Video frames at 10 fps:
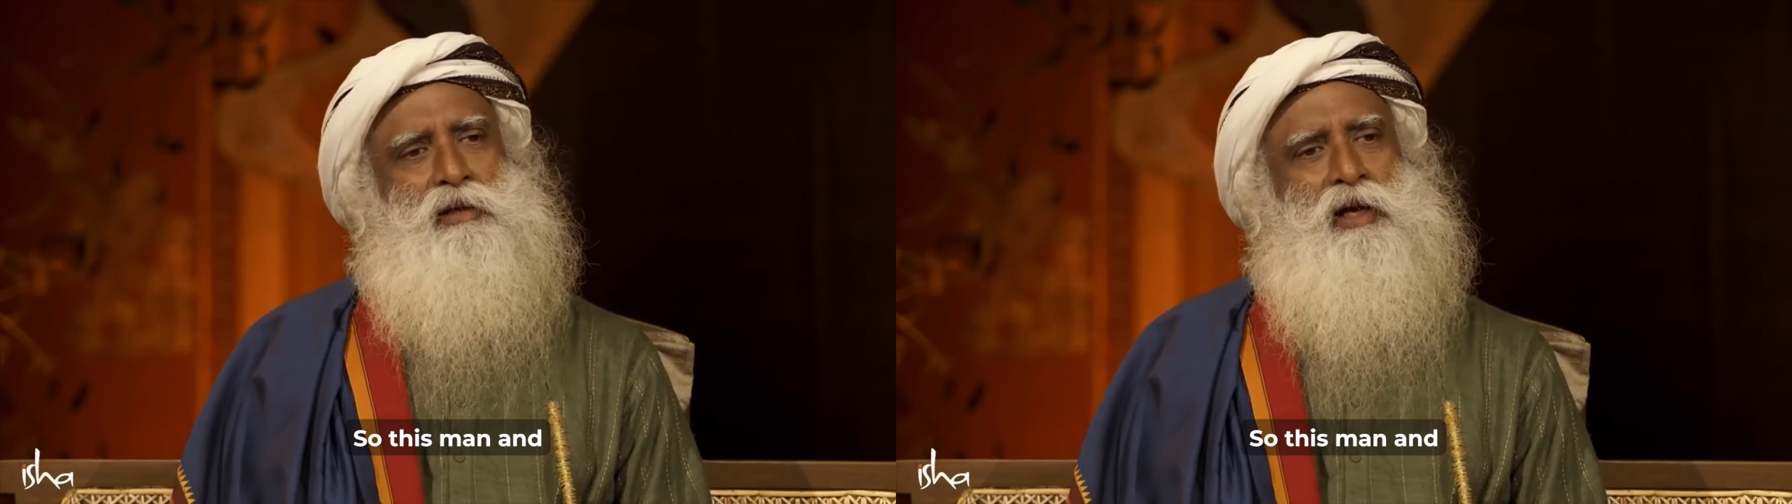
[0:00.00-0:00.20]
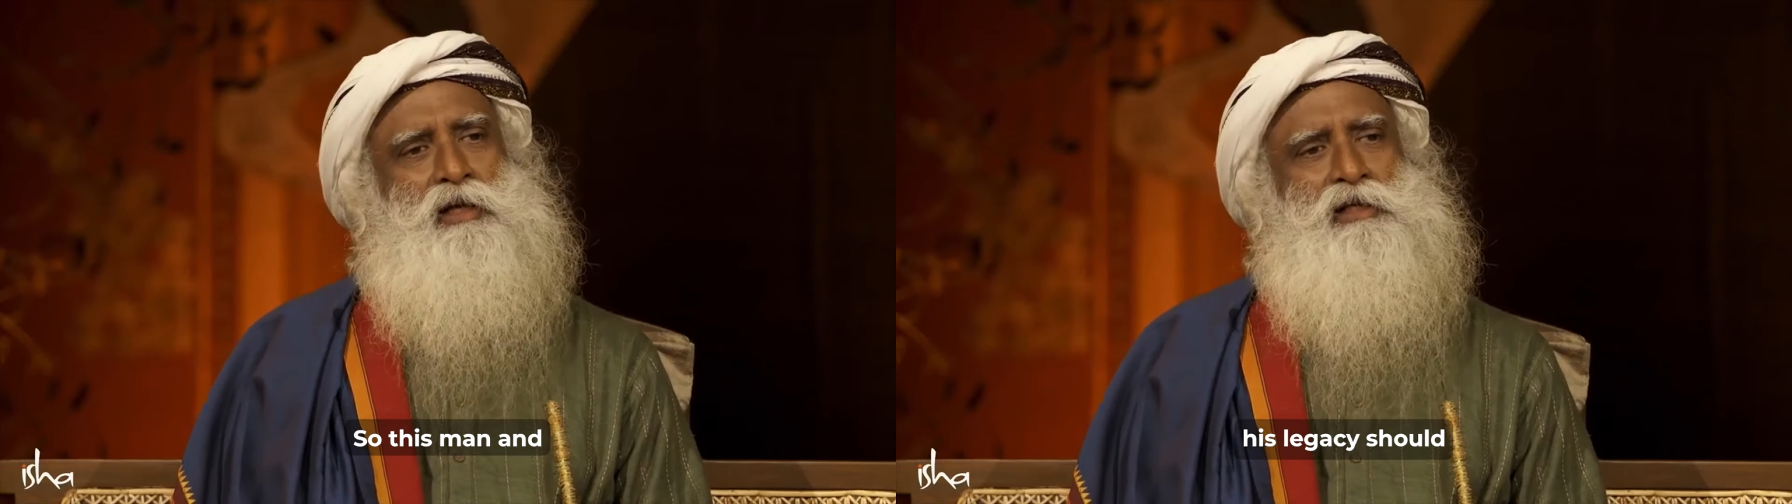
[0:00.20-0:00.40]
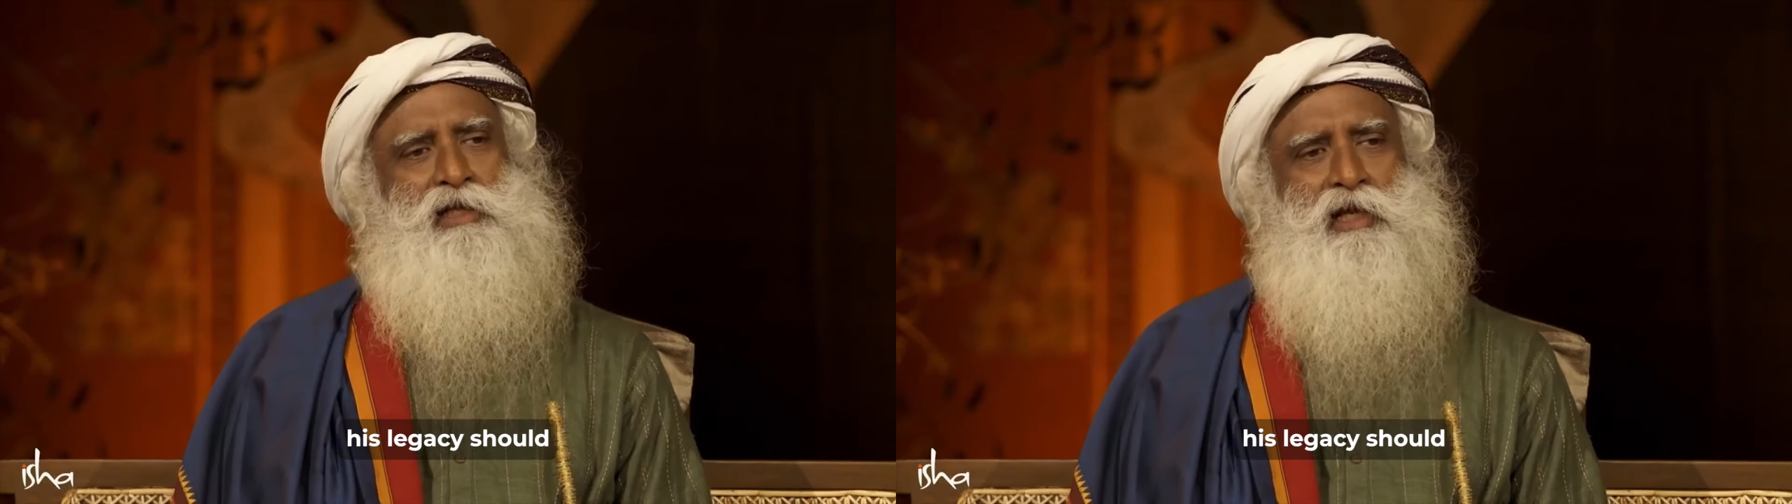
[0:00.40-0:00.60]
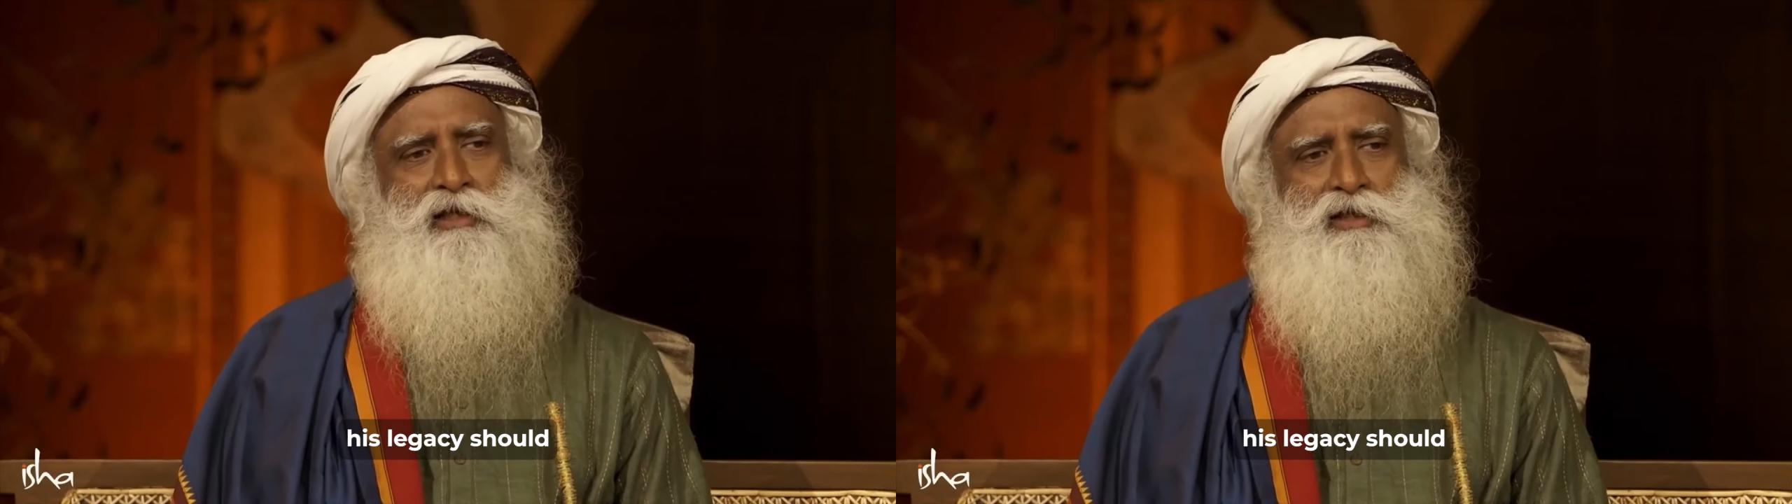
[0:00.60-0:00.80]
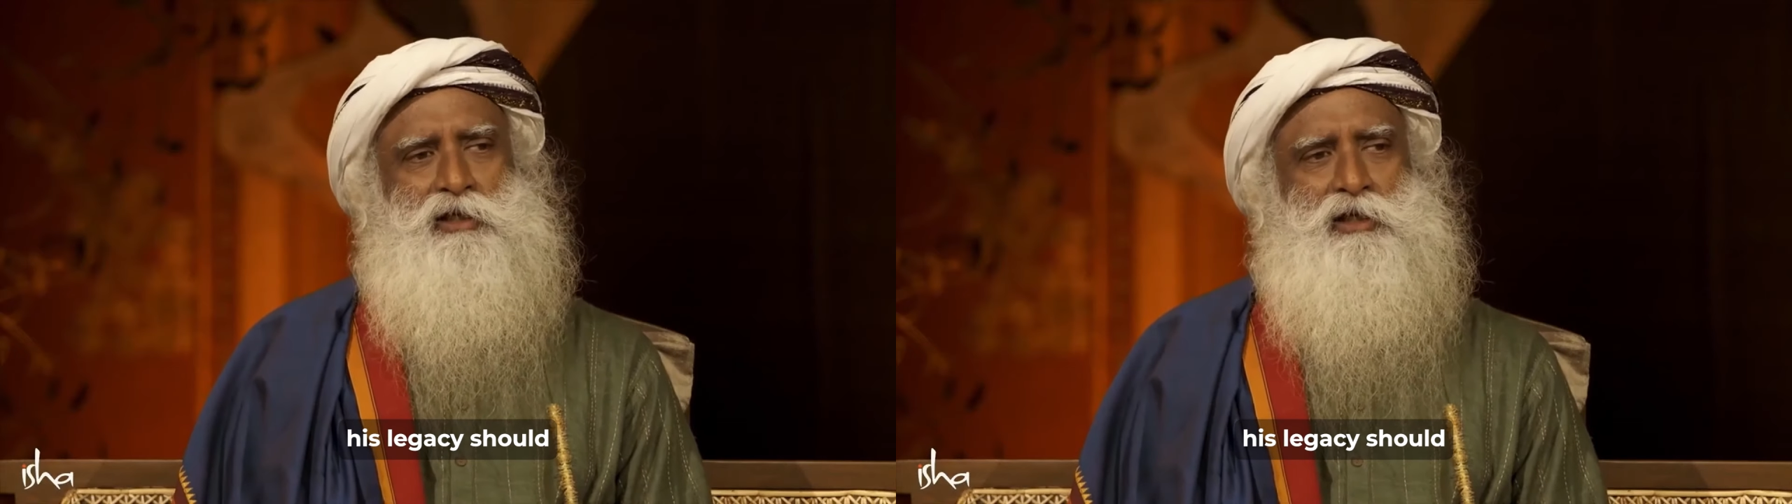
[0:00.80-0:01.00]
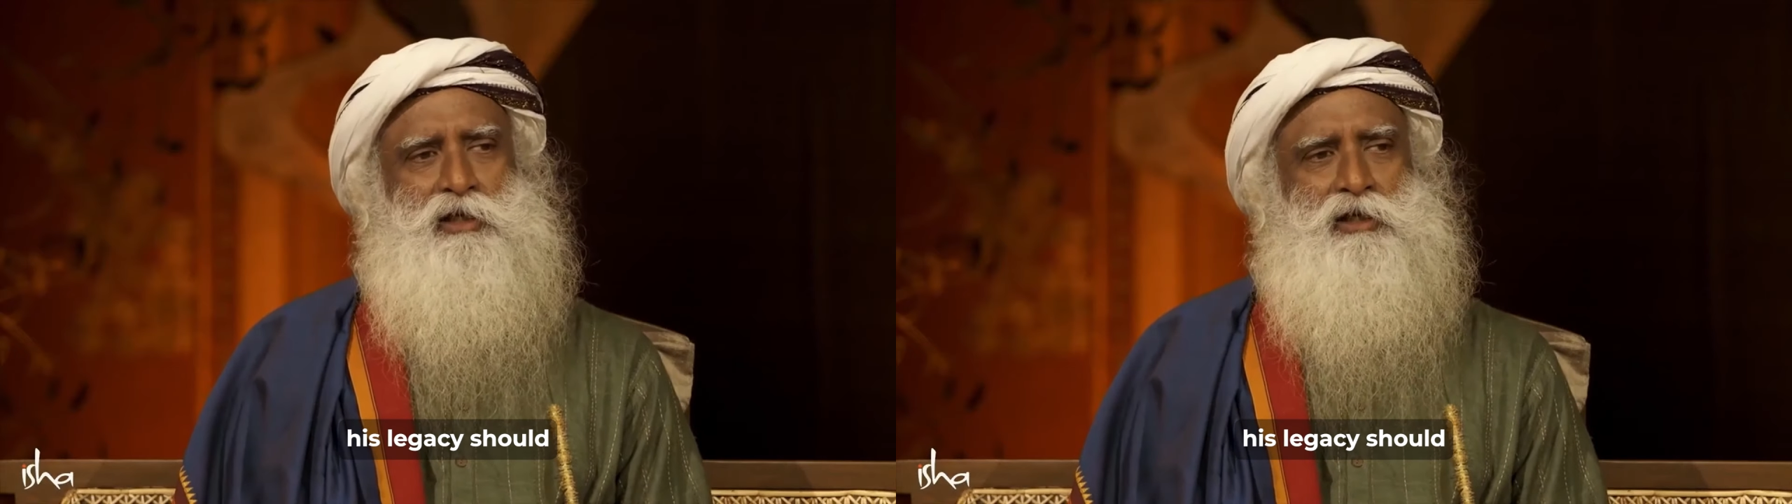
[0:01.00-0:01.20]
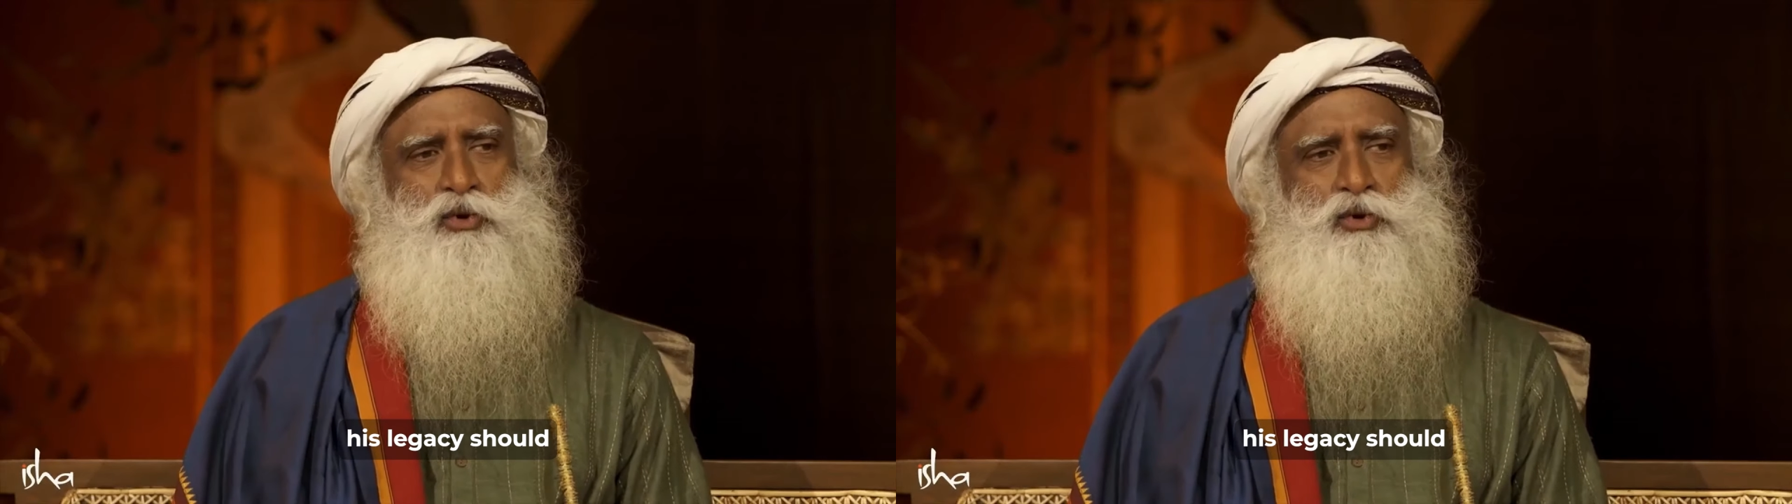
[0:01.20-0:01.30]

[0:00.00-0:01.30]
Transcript: and his legacy